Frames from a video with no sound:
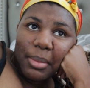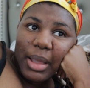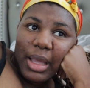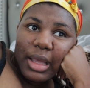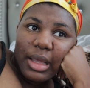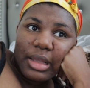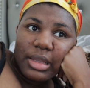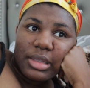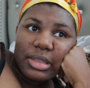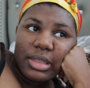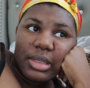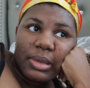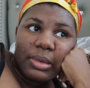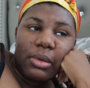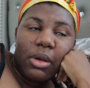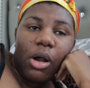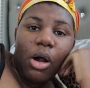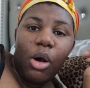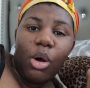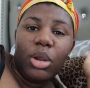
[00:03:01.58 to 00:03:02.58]
mask.
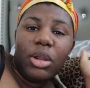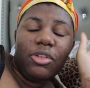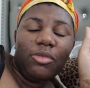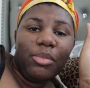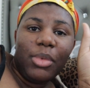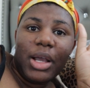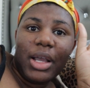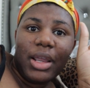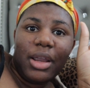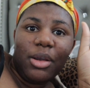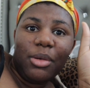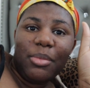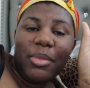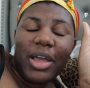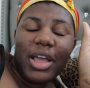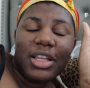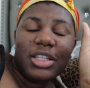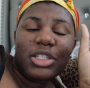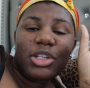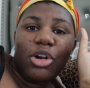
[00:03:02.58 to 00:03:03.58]
All of my hair
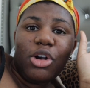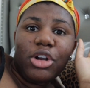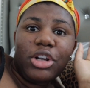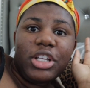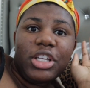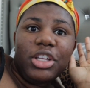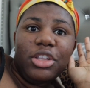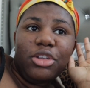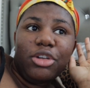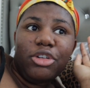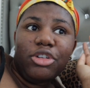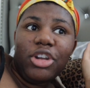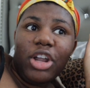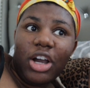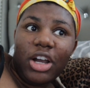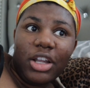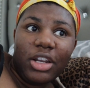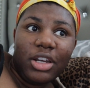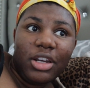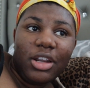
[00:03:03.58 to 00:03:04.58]
masks are either
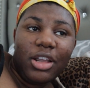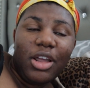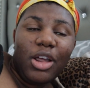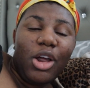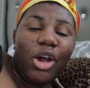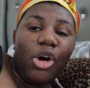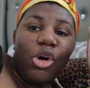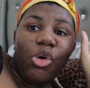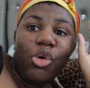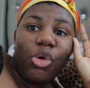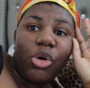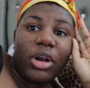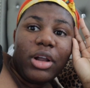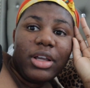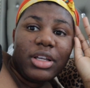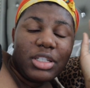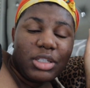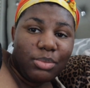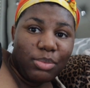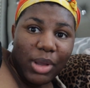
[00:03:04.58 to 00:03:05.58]
done or
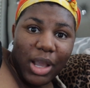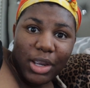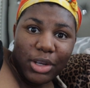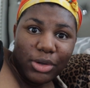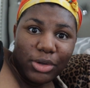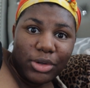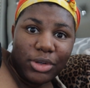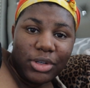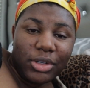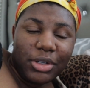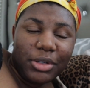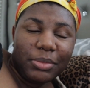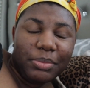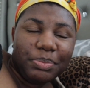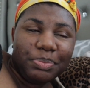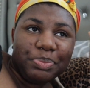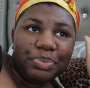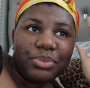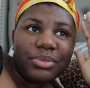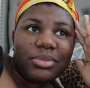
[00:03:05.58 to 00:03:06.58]
expired.
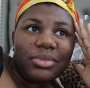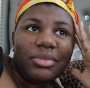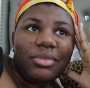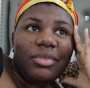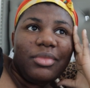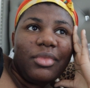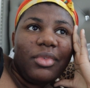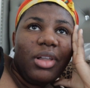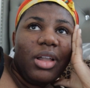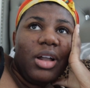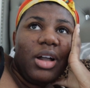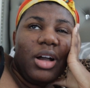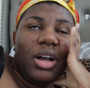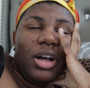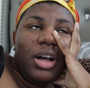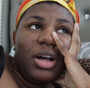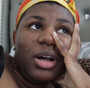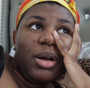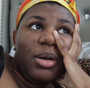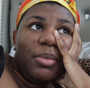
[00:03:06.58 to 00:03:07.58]

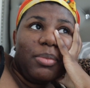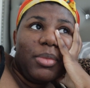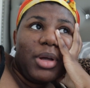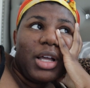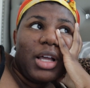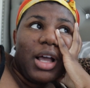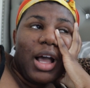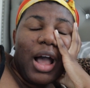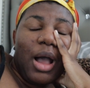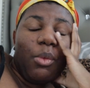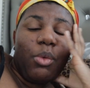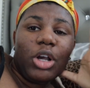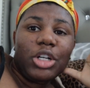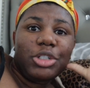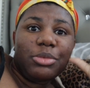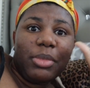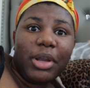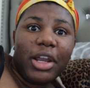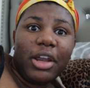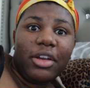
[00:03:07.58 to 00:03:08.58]
I
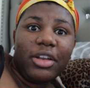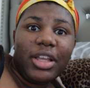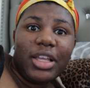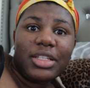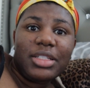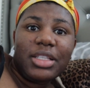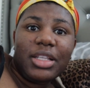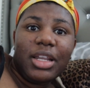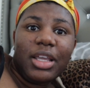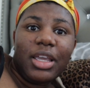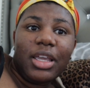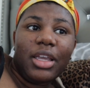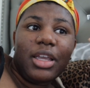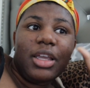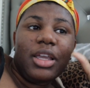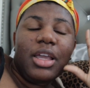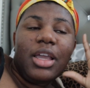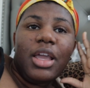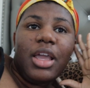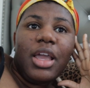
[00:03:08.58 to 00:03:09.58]
washed my hair
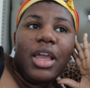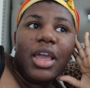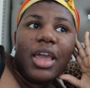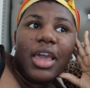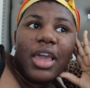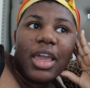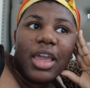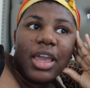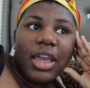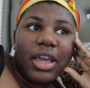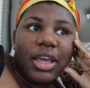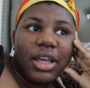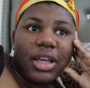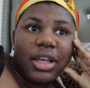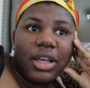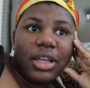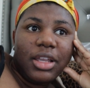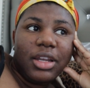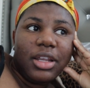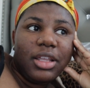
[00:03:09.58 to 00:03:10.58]
yesterday,
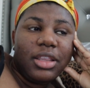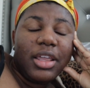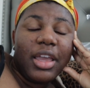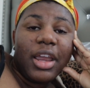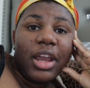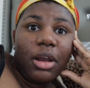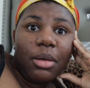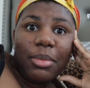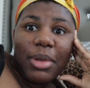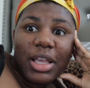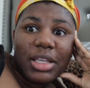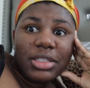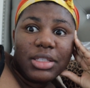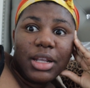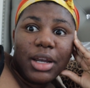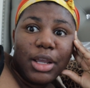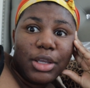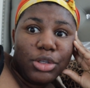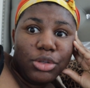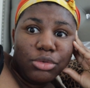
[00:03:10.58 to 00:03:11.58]
and the hair mask
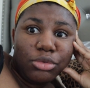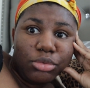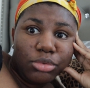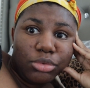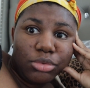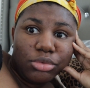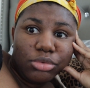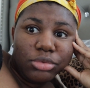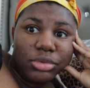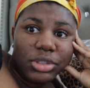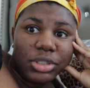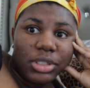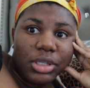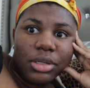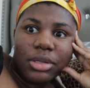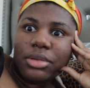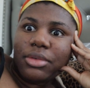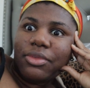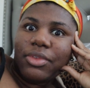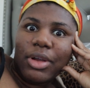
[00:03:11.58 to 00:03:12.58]
that I used,
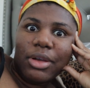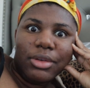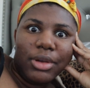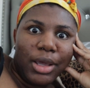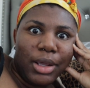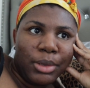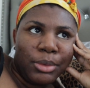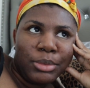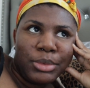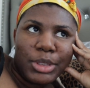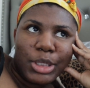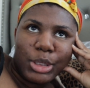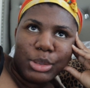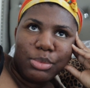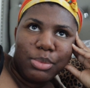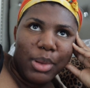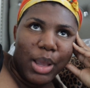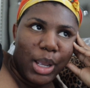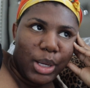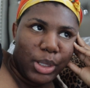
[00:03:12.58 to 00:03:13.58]
found out it was
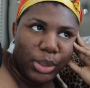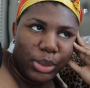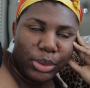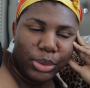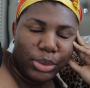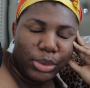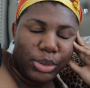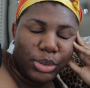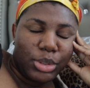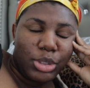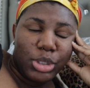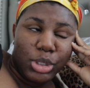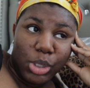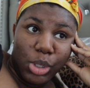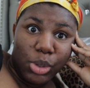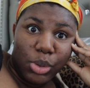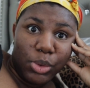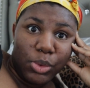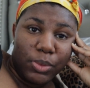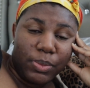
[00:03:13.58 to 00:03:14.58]
expired,
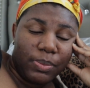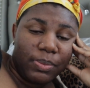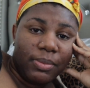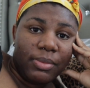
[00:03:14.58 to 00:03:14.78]
so